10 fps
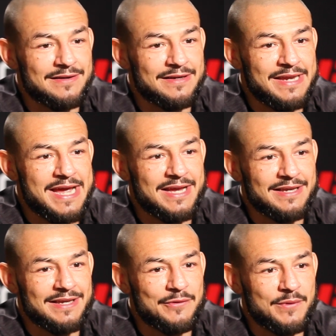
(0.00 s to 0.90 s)
yeah,
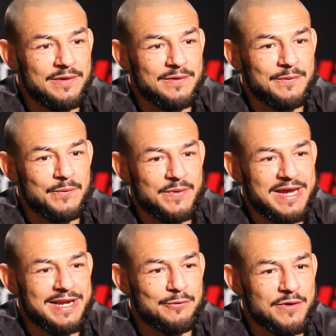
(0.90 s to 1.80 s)
we, we
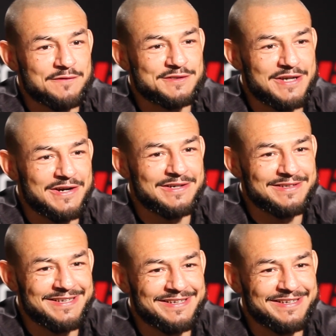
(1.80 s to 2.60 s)
had a rough start.